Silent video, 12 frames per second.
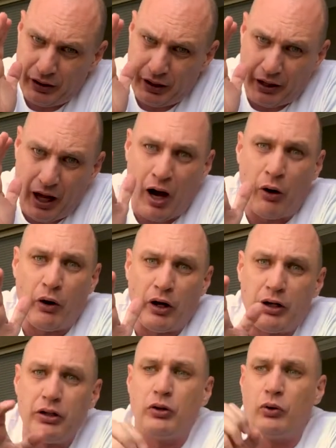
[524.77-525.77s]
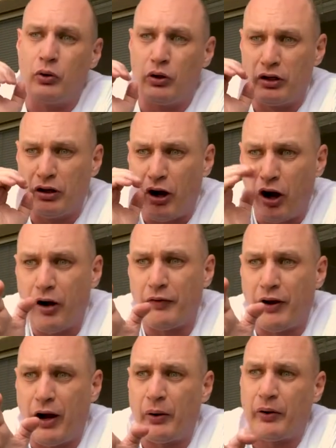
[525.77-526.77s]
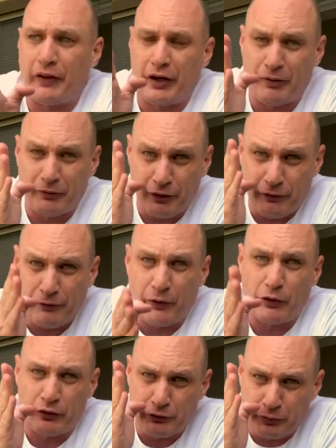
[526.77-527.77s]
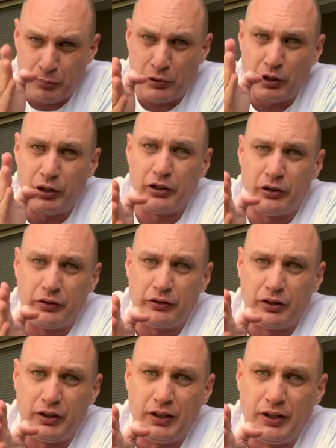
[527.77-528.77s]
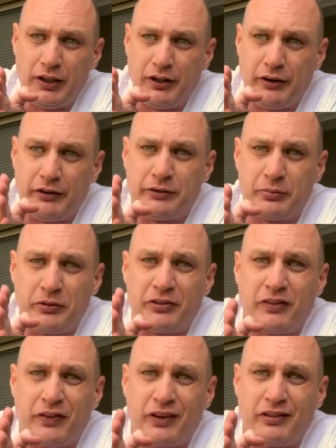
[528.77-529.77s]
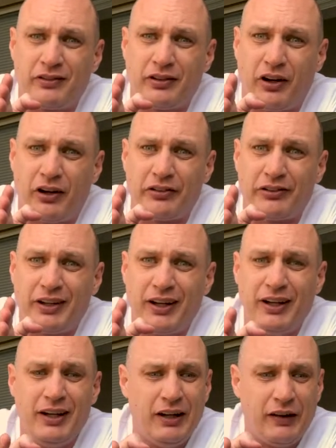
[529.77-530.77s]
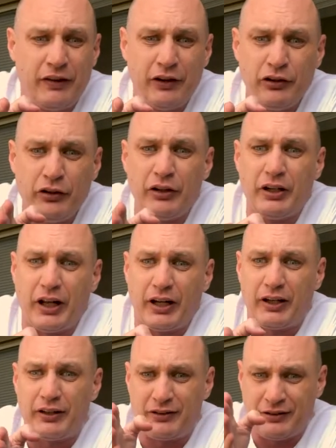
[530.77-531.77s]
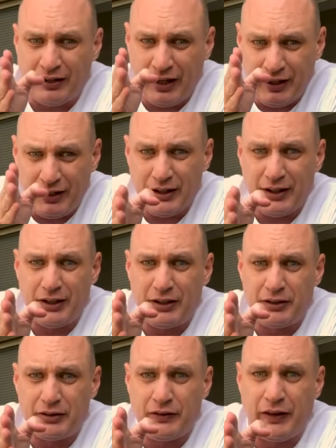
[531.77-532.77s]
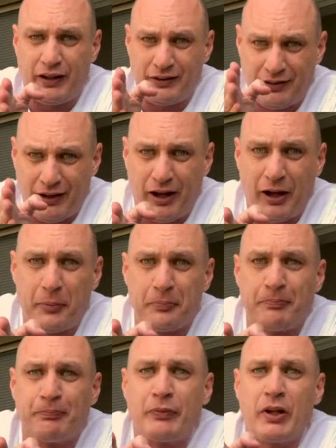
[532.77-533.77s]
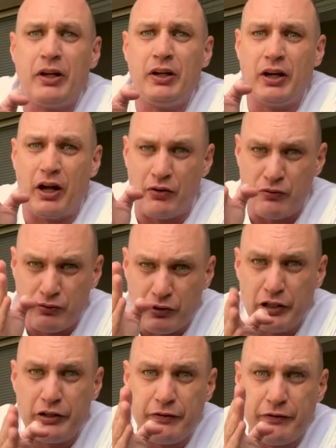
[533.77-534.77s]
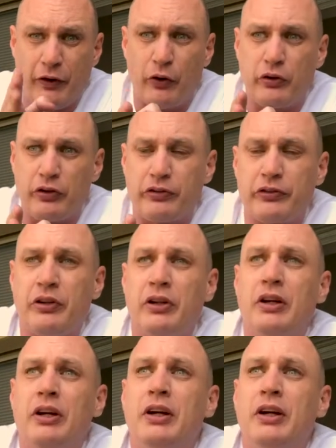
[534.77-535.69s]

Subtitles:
an hour or a half hour that I'm going to focus purely on this specific task. Then you've got to like take that time and really focus.